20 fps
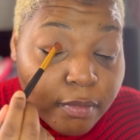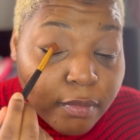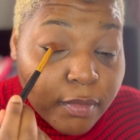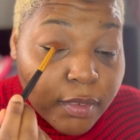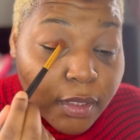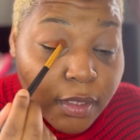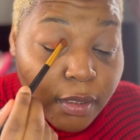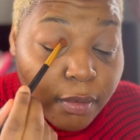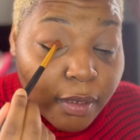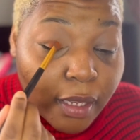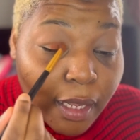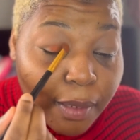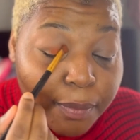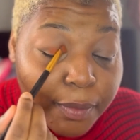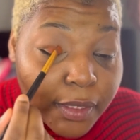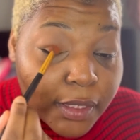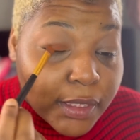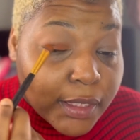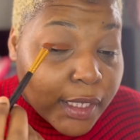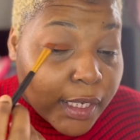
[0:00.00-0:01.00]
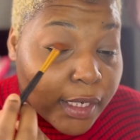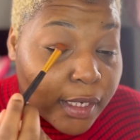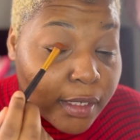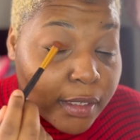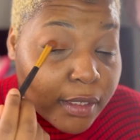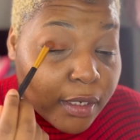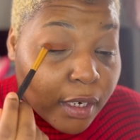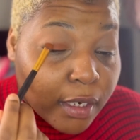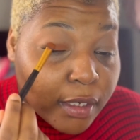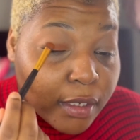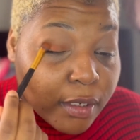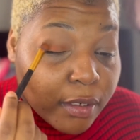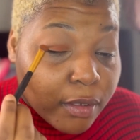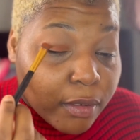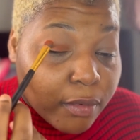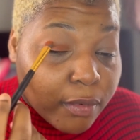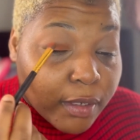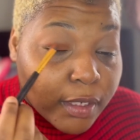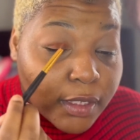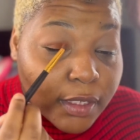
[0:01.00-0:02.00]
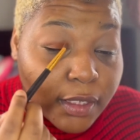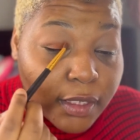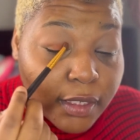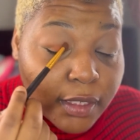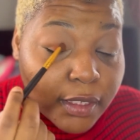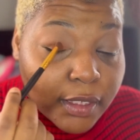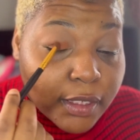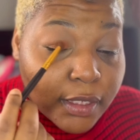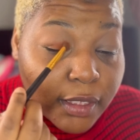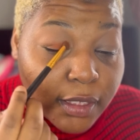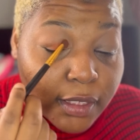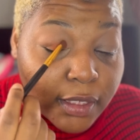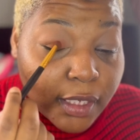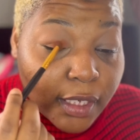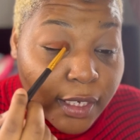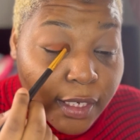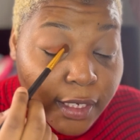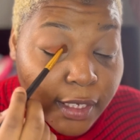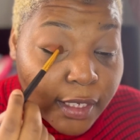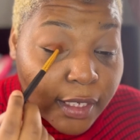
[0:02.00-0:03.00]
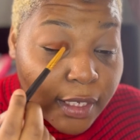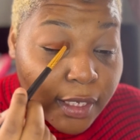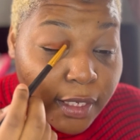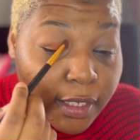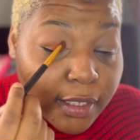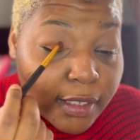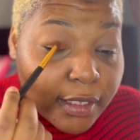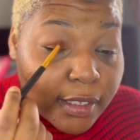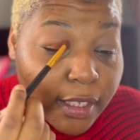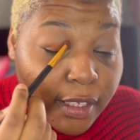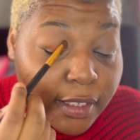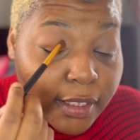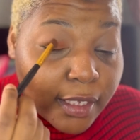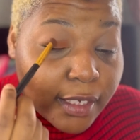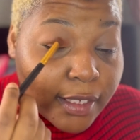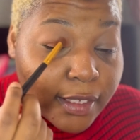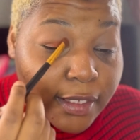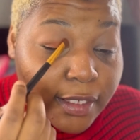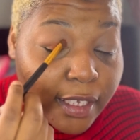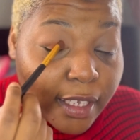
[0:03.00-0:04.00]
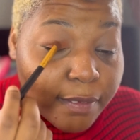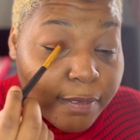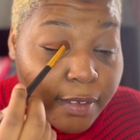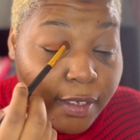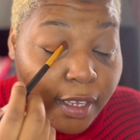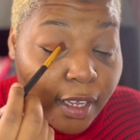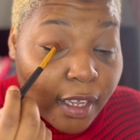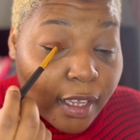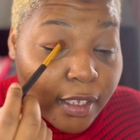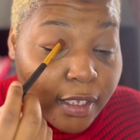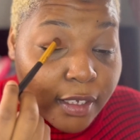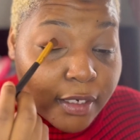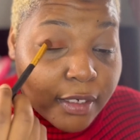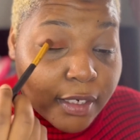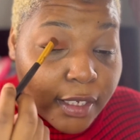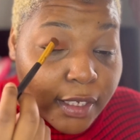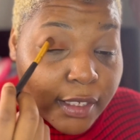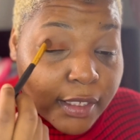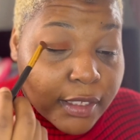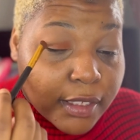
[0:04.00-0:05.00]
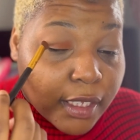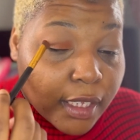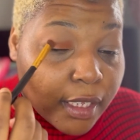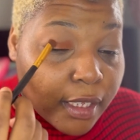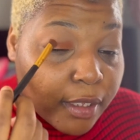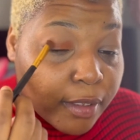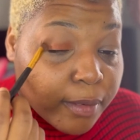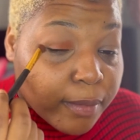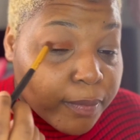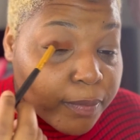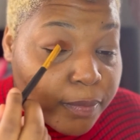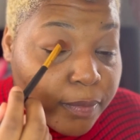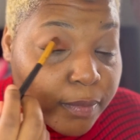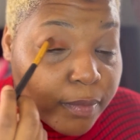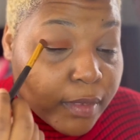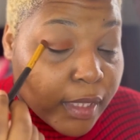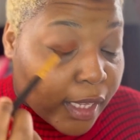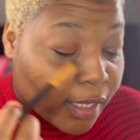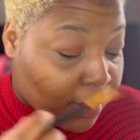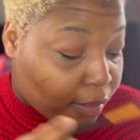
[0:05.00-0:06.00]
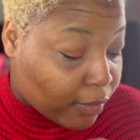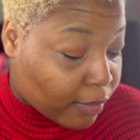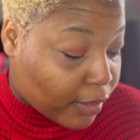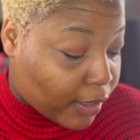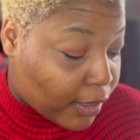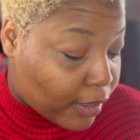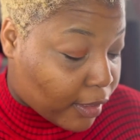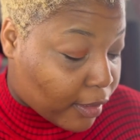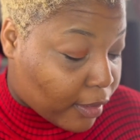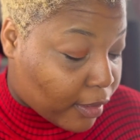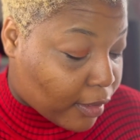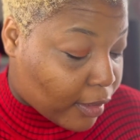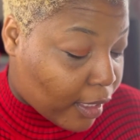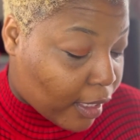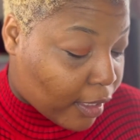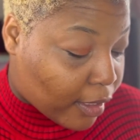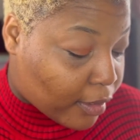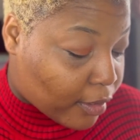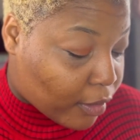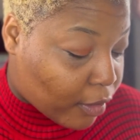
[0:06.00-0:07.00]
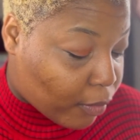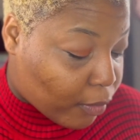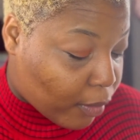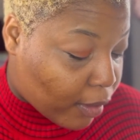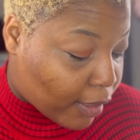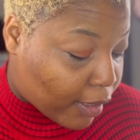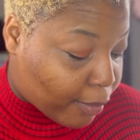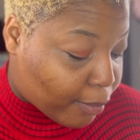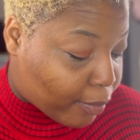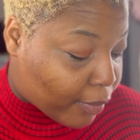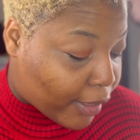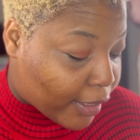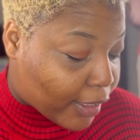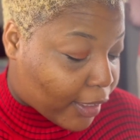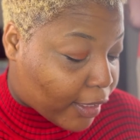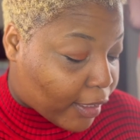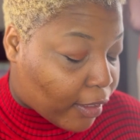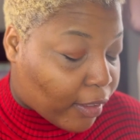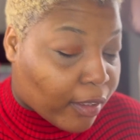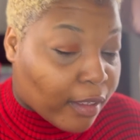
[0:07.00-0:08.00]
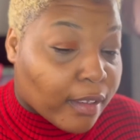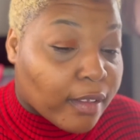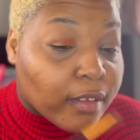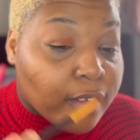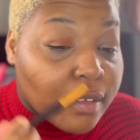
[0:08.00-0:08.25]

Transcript: And I'm happy it's like a darker orange, because this is like the Thanksgiving holiday. So I don't want it bright at all.